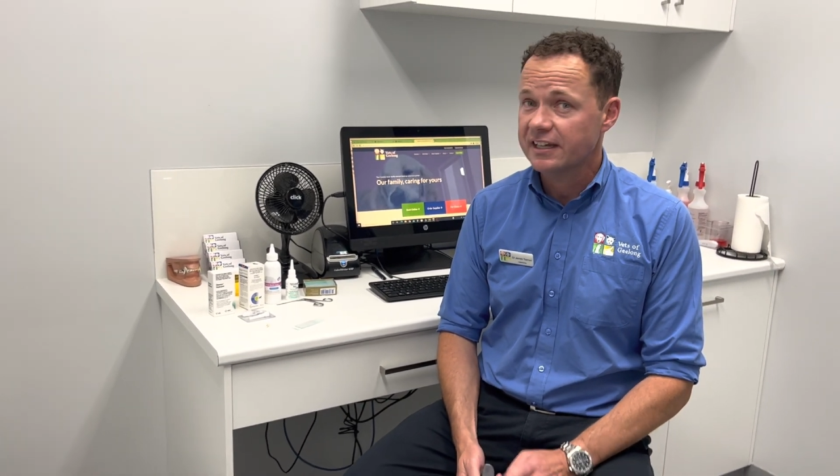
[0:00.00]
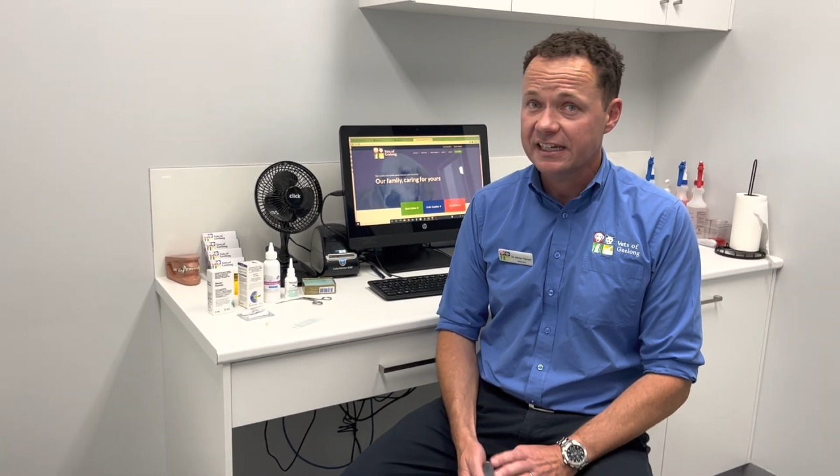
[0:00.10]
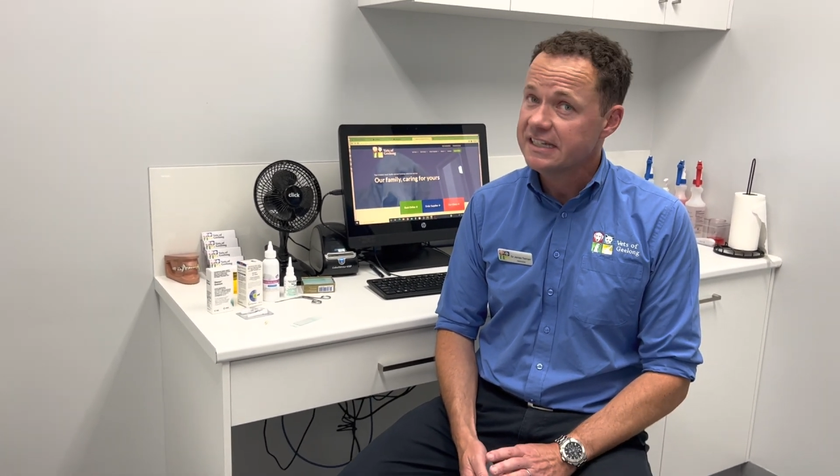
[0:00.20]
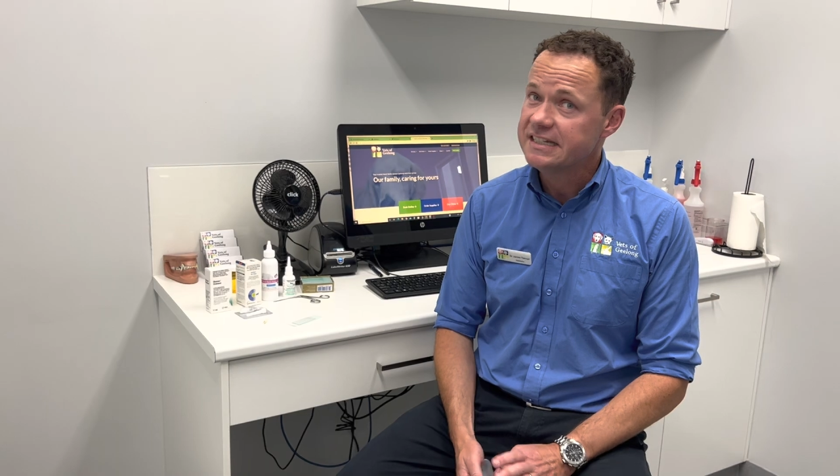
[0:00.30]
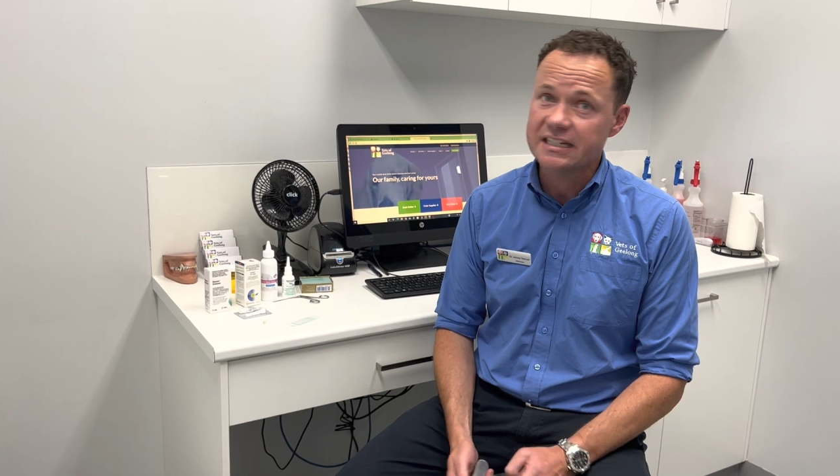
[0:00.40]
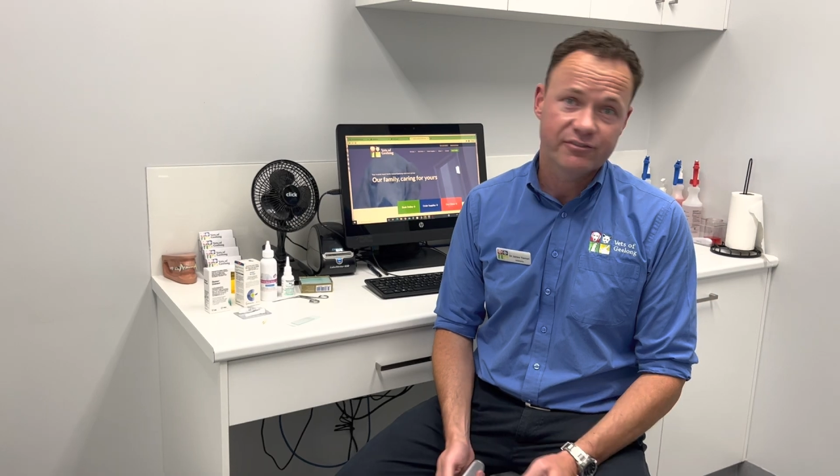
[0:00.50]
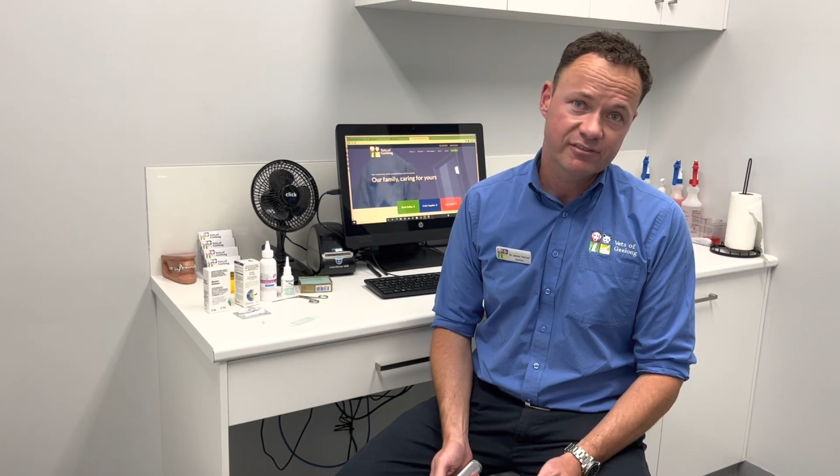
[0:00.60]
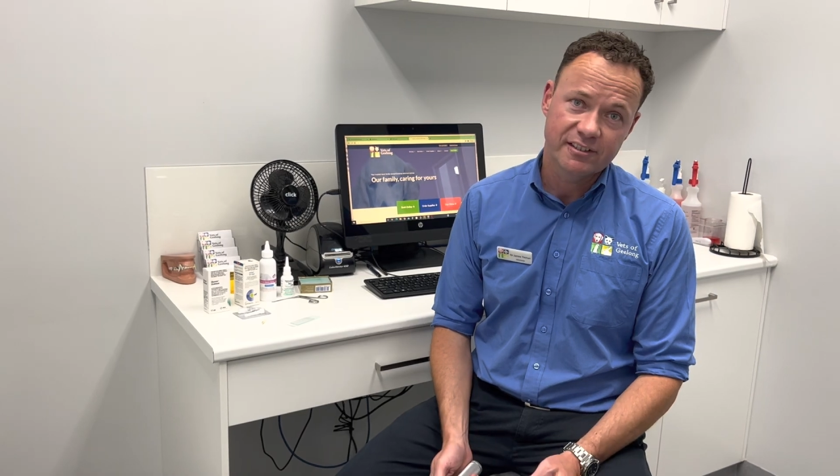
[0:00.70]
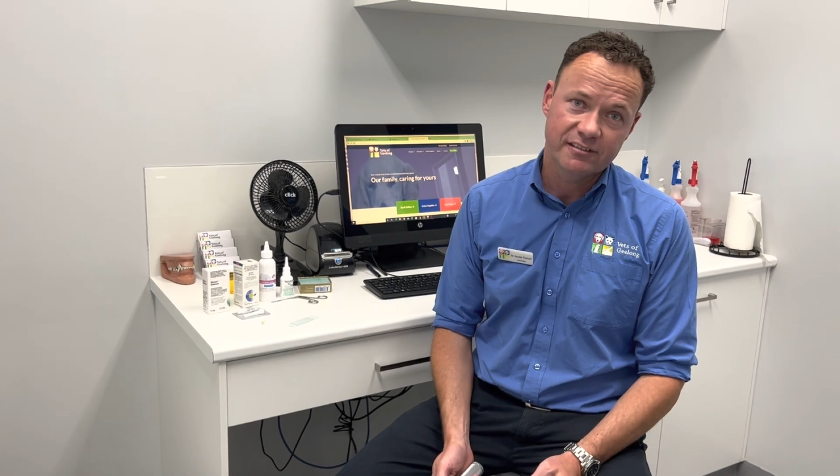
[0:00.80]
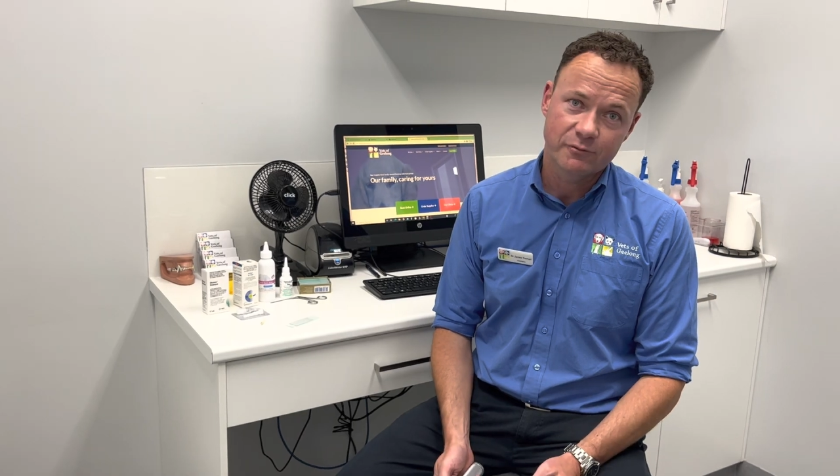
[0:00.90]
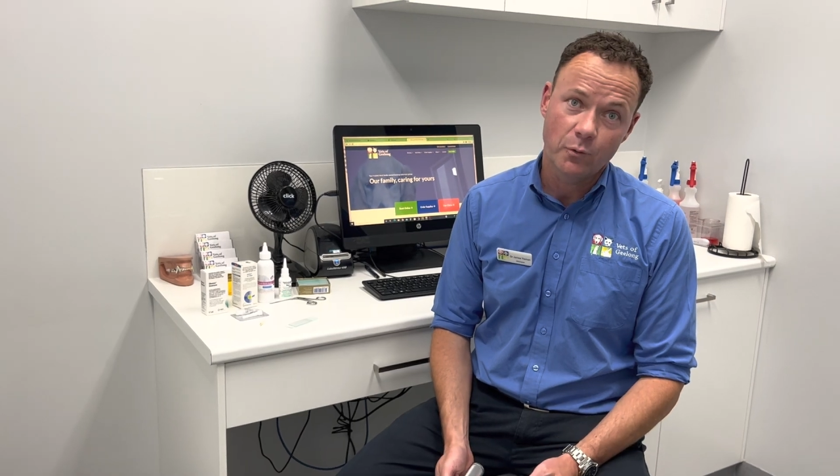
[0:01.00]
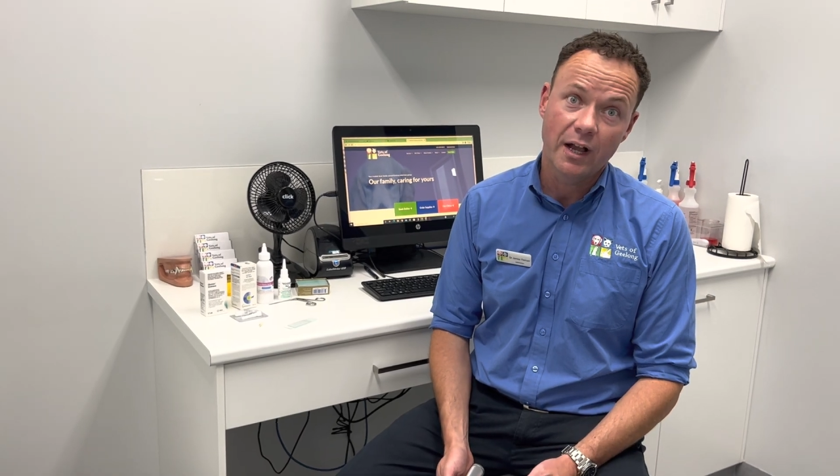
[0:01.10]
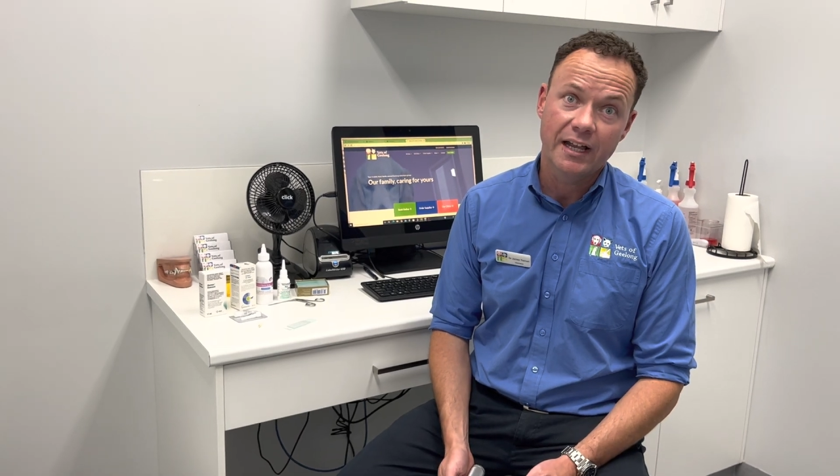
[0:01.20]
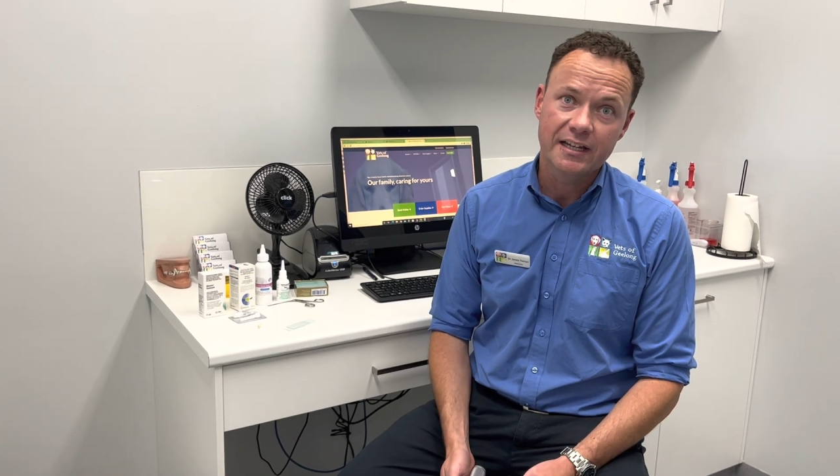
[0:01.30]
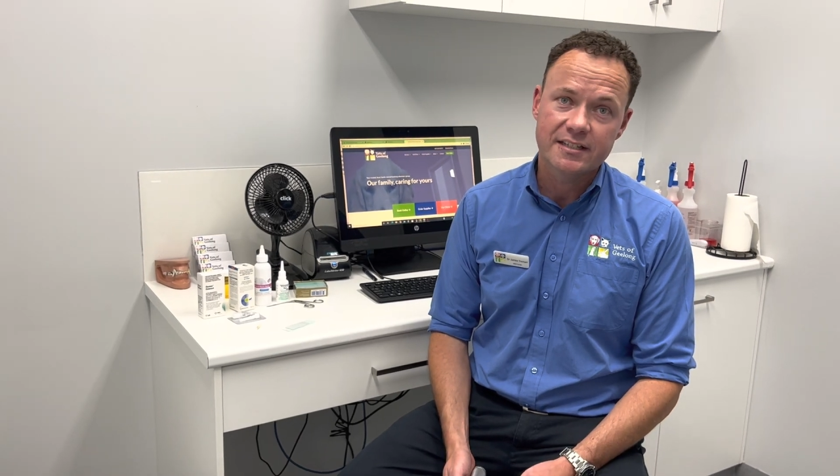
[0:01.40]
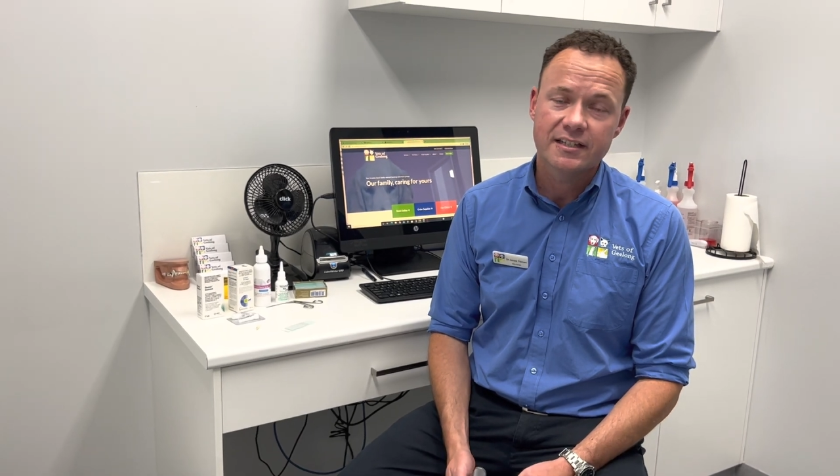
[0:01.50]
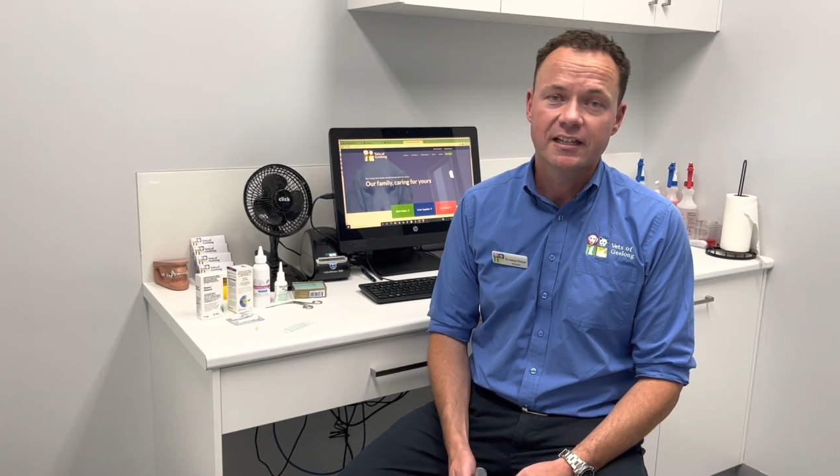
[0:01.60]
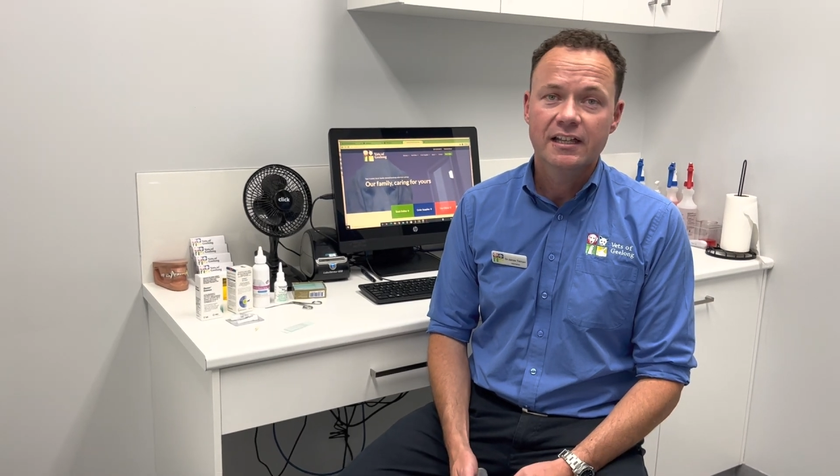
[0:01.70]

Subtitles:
in different ways.